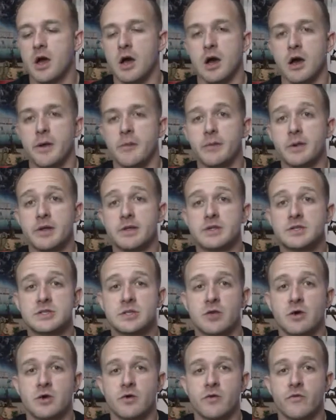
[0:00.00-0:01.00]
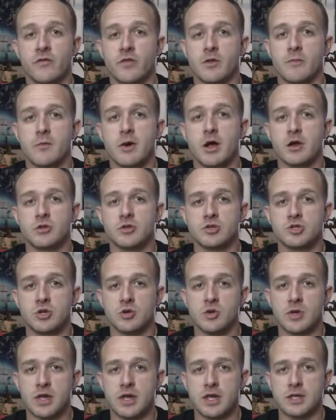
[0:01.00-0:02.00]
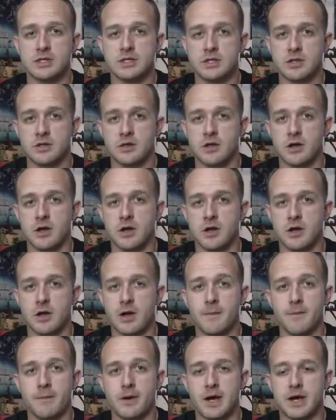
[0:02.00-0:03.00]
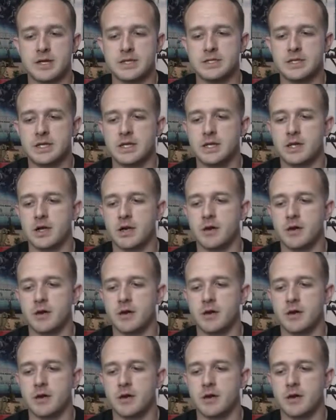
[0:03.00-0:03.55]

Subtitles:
But so for the model showcase or unboxing,